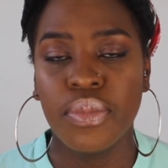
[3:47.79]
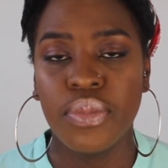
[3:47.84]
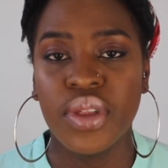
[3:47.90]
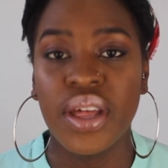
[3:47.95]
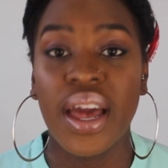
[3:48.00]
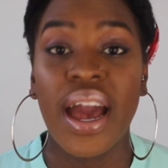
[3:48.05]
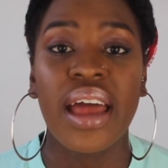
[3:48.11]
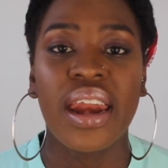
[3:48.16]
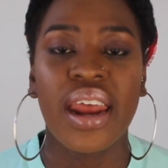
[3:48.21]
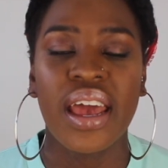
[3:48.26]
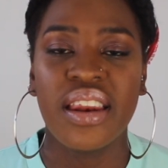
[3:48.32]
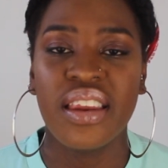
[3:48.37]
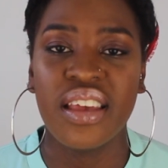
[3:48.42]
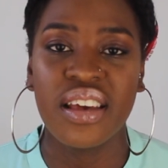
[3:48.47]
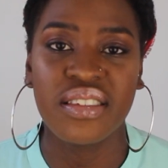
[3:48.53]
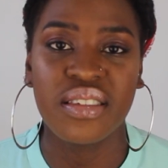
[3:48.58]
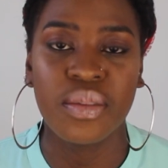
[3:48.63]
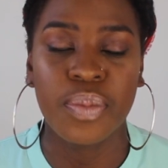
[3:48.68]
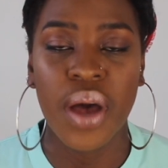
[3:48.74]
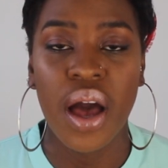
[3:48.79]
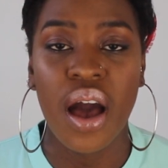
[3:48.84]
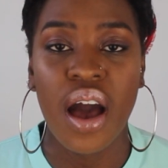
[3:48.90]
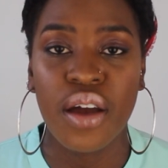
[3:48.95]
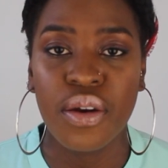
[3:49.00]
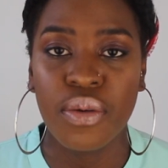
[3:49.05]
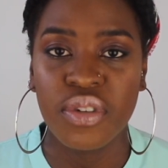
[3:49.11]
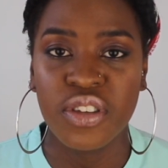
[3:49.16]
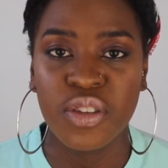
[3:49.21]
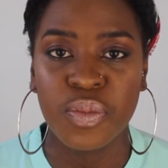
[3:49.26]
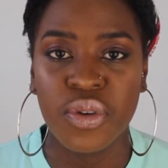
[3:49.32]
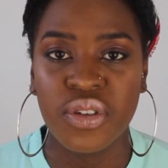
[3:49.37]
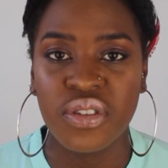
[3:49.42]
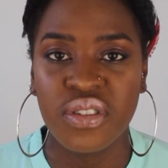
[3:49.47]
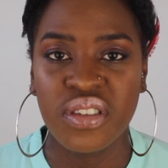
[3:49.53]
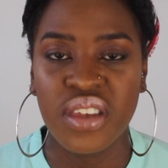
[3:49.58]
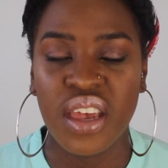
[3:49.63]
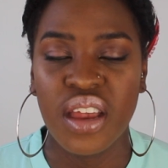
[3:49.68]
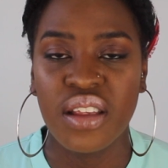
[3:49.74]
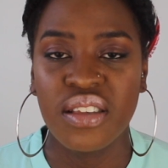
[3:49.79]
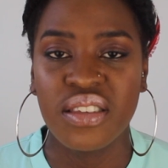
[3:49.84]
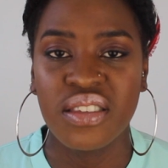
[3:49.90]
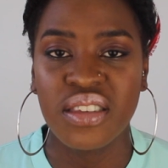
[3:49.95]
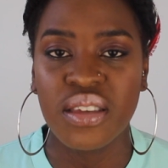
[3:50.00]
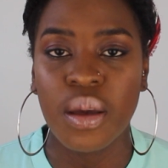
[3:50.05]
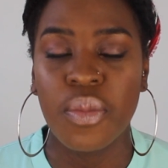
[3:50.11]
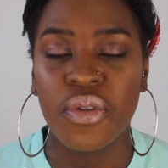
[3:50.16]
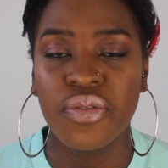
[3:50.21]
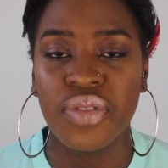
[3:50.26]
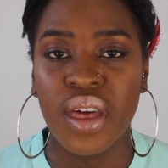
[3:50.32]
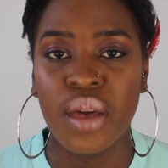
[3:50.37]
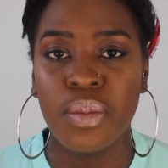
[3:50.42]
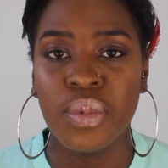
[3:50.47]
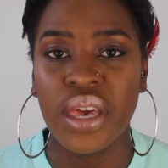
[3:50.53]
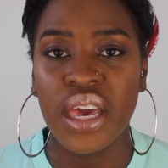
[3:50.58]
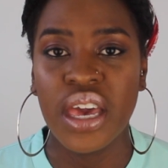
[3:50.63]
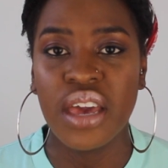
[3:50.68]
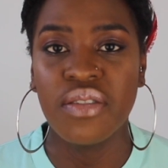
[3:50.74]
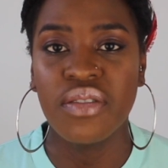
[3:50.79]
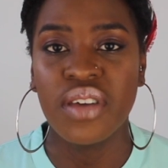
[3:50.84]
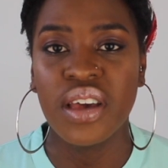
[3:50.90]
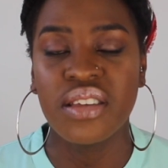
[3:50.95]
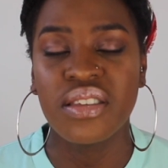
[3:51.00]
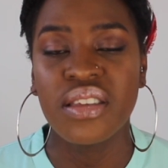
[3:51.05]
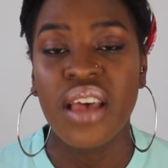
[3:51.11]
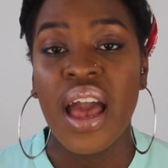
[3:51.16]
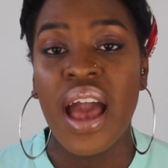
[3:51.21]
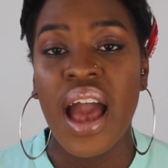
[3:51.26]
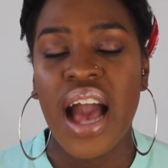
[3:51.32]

they had ideas about how to respond to some of their behaviors.